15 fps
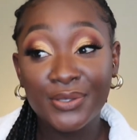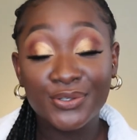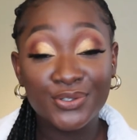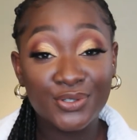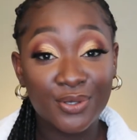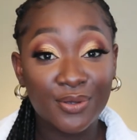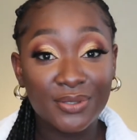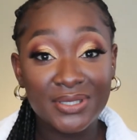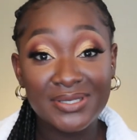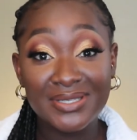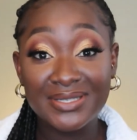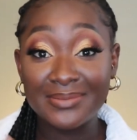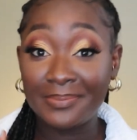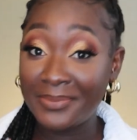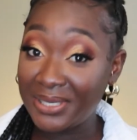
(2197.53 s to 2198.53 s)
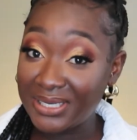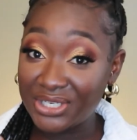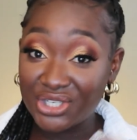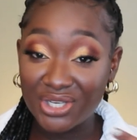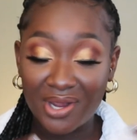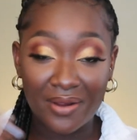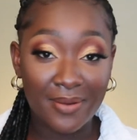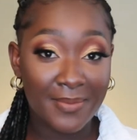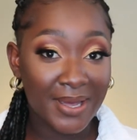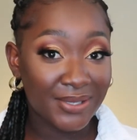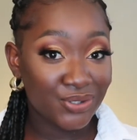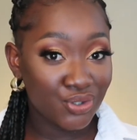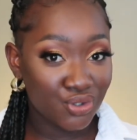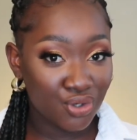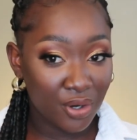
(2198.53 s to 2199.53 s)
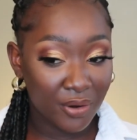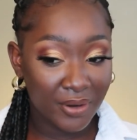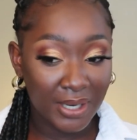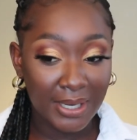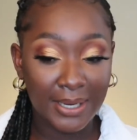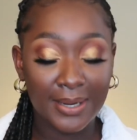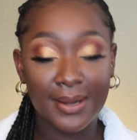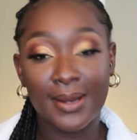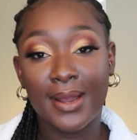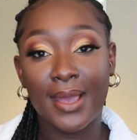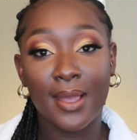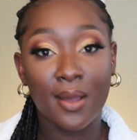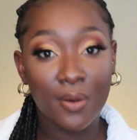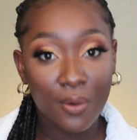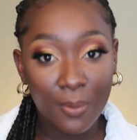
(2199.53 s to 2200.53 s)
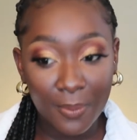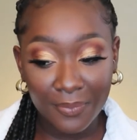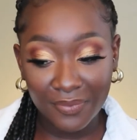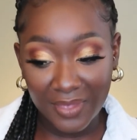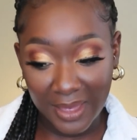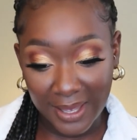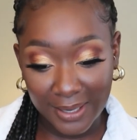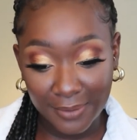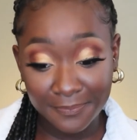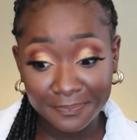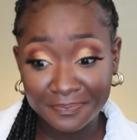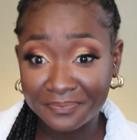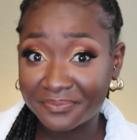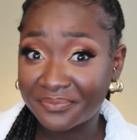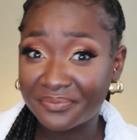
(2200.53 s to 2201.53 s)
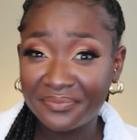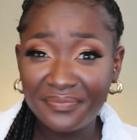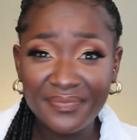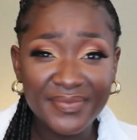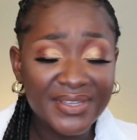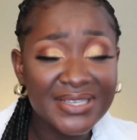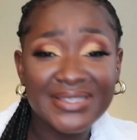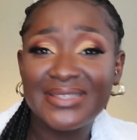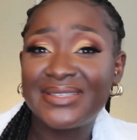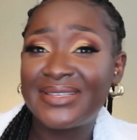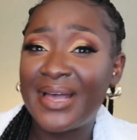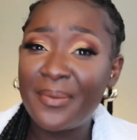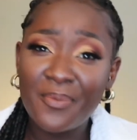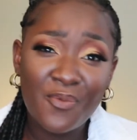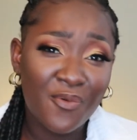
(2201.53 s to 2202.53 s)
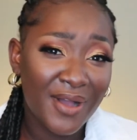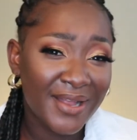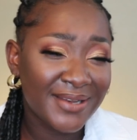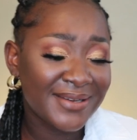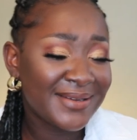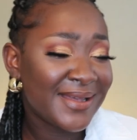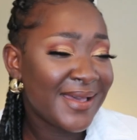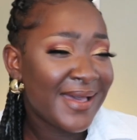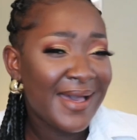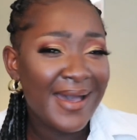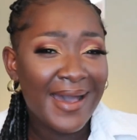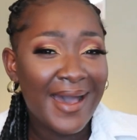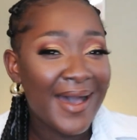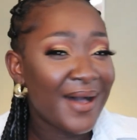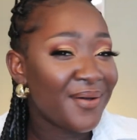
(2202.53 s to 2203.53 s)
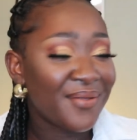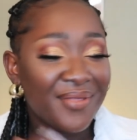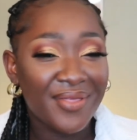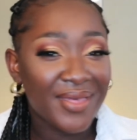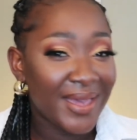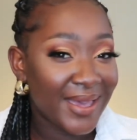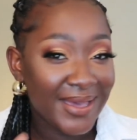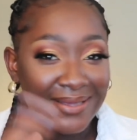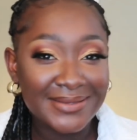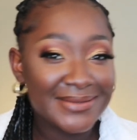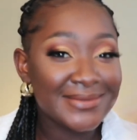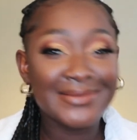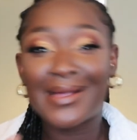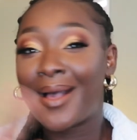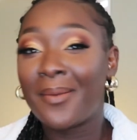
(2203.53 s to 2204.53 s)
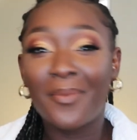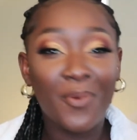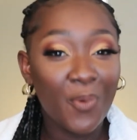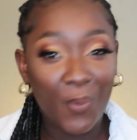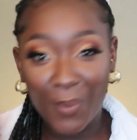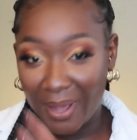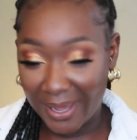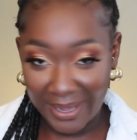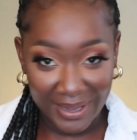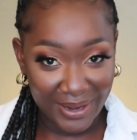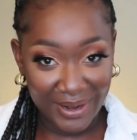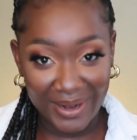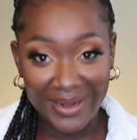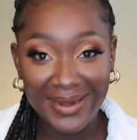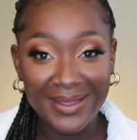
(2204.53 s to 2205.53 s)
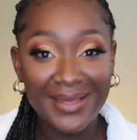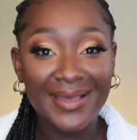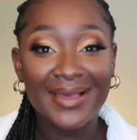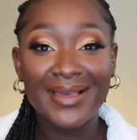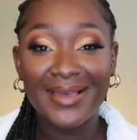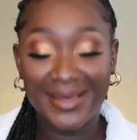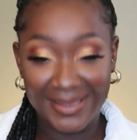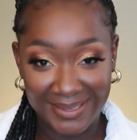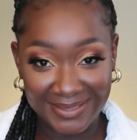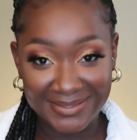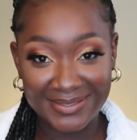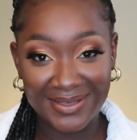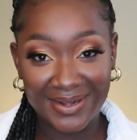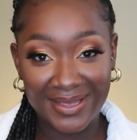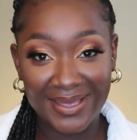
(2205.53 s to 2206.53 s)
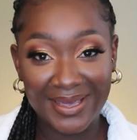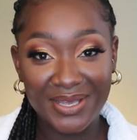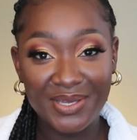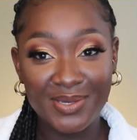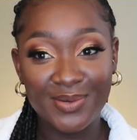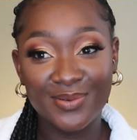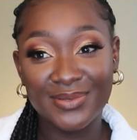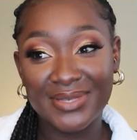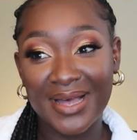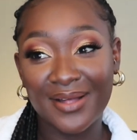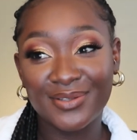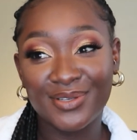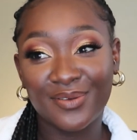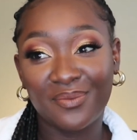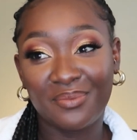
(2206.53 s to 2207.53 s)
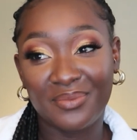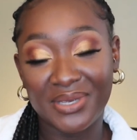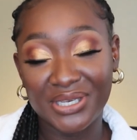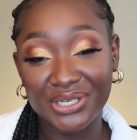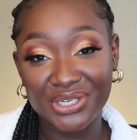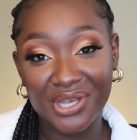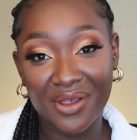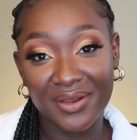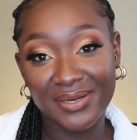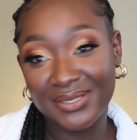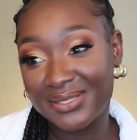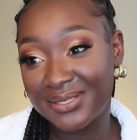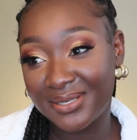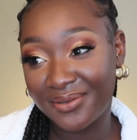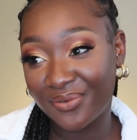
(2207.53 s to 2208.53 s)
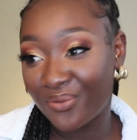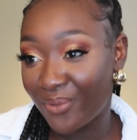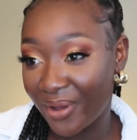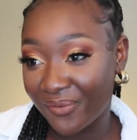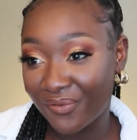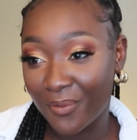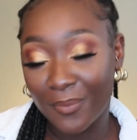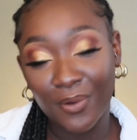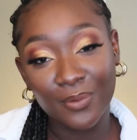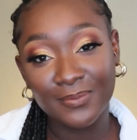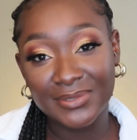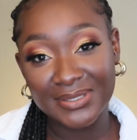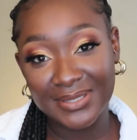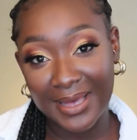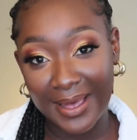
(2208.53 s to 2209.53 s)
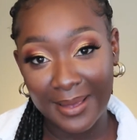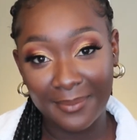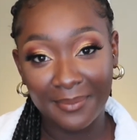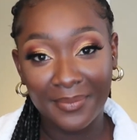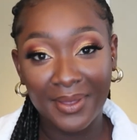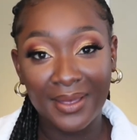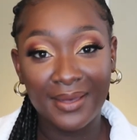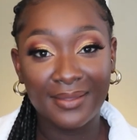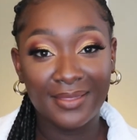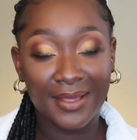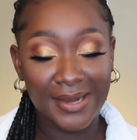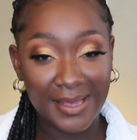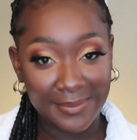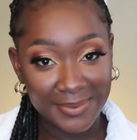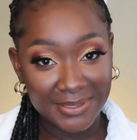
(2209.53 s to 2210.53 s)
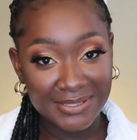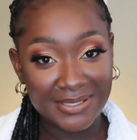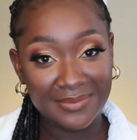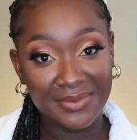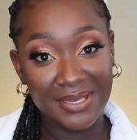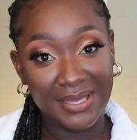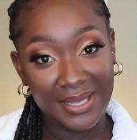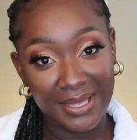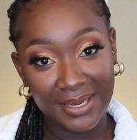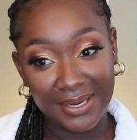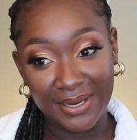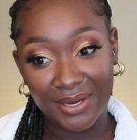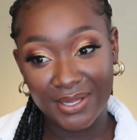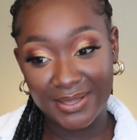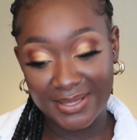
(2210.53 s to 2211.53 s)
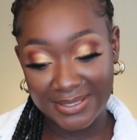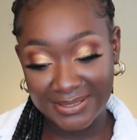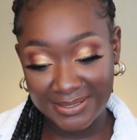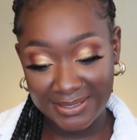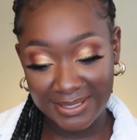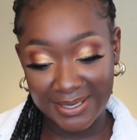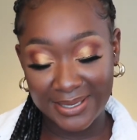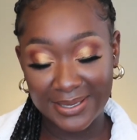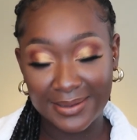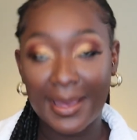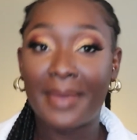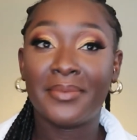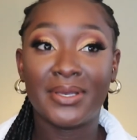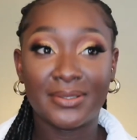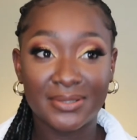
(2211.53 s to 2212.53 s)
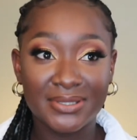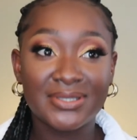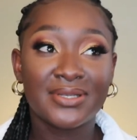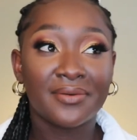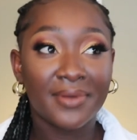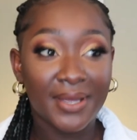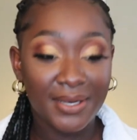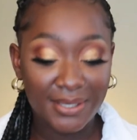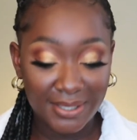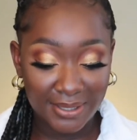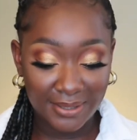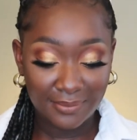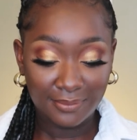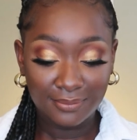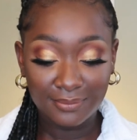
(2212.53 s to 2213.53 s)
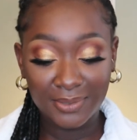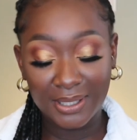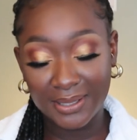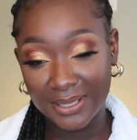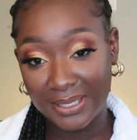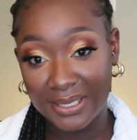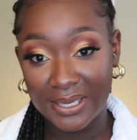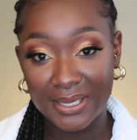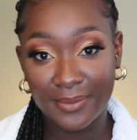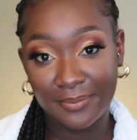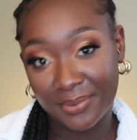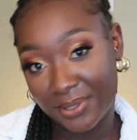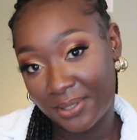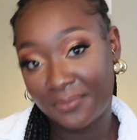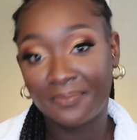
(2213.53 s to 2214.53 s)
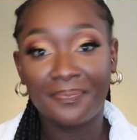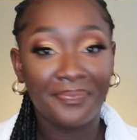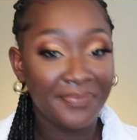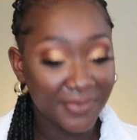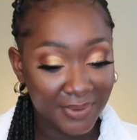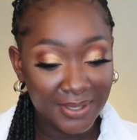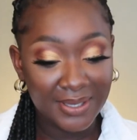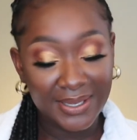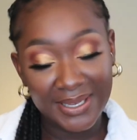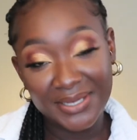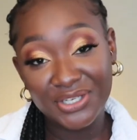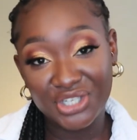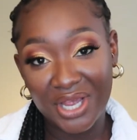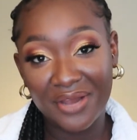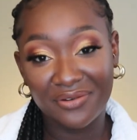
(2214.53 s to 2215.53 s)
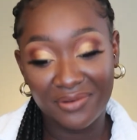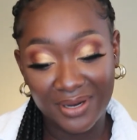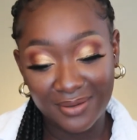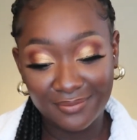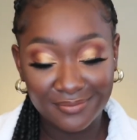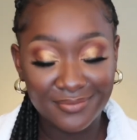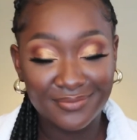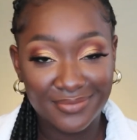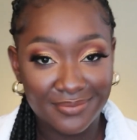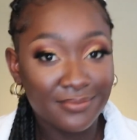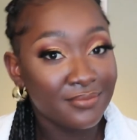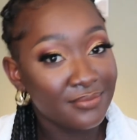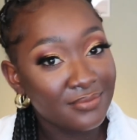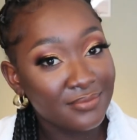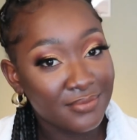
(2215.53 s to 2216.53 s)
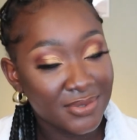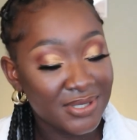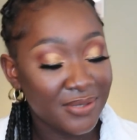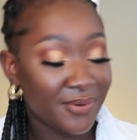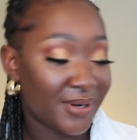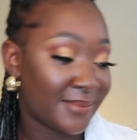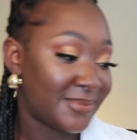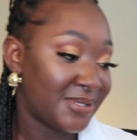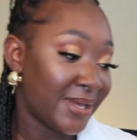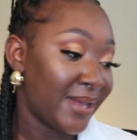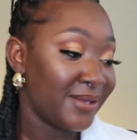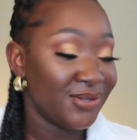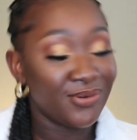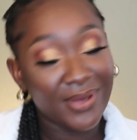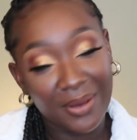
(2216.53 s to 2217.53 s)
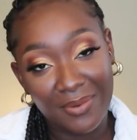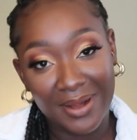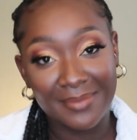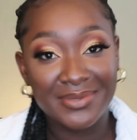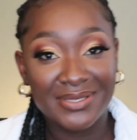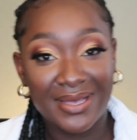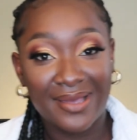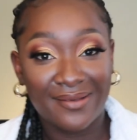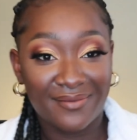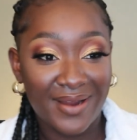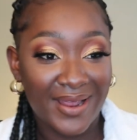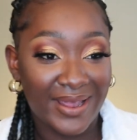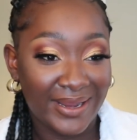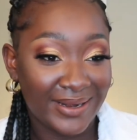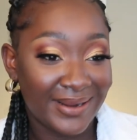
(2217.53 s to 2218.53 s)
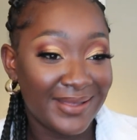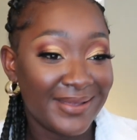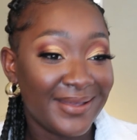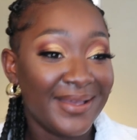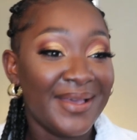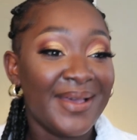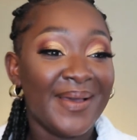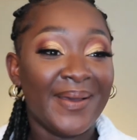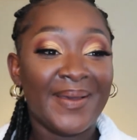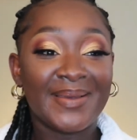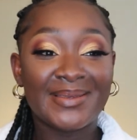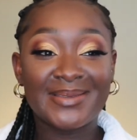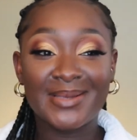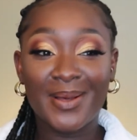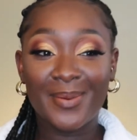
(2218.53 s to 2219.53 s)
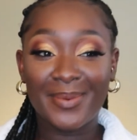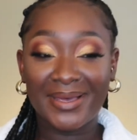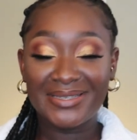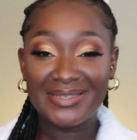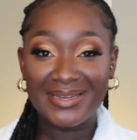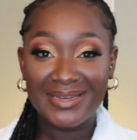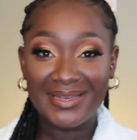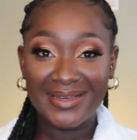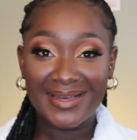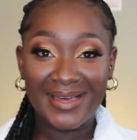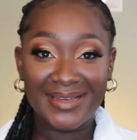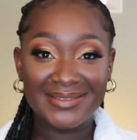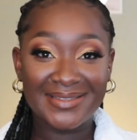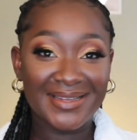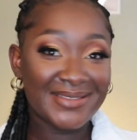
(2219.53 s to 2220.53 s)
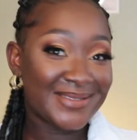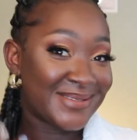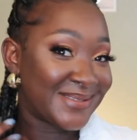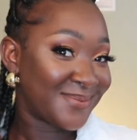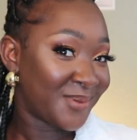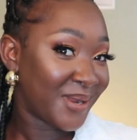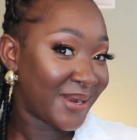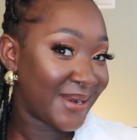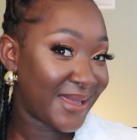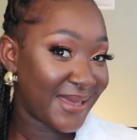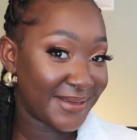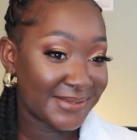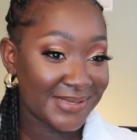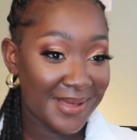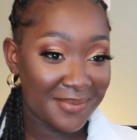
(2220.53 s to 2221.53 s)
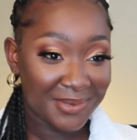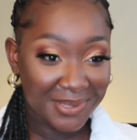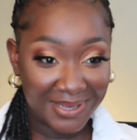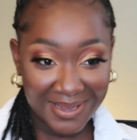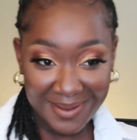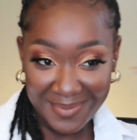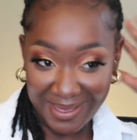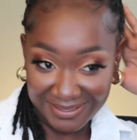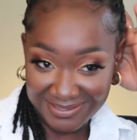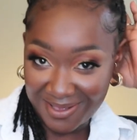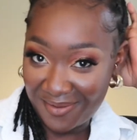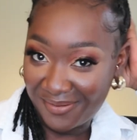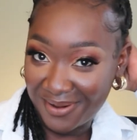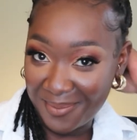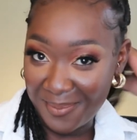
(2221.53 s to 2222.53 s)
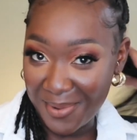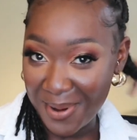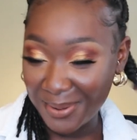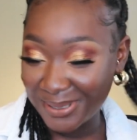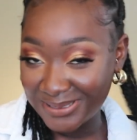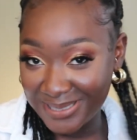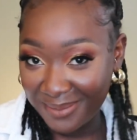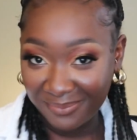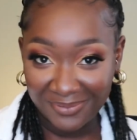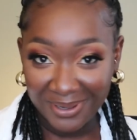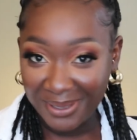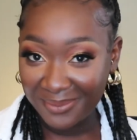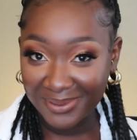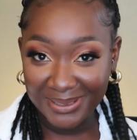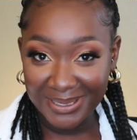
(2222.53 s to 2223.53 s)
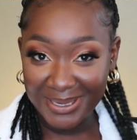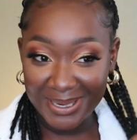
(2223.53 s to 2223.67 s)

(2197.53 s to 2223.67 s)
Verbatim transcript: So this is me sharing my story, and then I hope that someone out there somewhere is gonna get use out of me sharing this little work from home scam that happened to me earlier this year. I mean, it's still early in the year, but in January. See what I'm saying? You get what I'm saying, right? So basically, guys, that's what it is. I'm looking at myself in a mirror because I'm feeling really